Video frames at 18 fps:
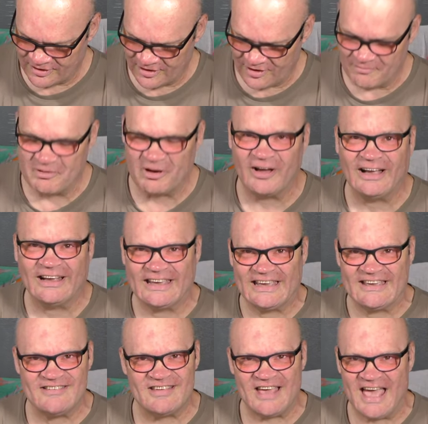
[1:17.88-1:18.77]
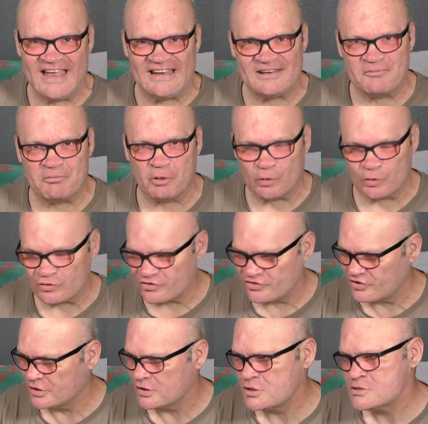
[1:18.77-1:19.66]
I'm like, is it
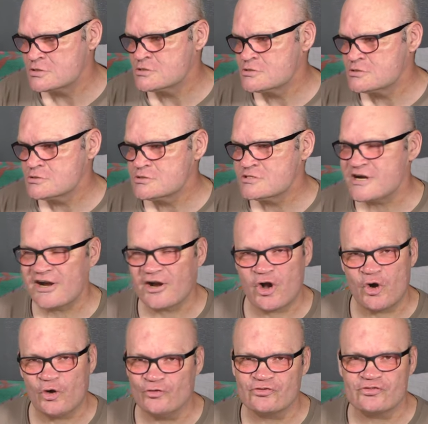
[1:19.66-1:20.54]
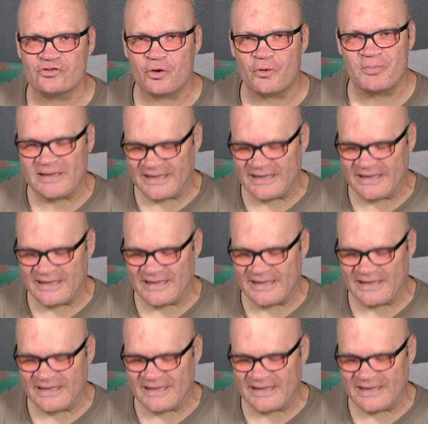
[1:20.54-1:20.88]
edibles? I can't stop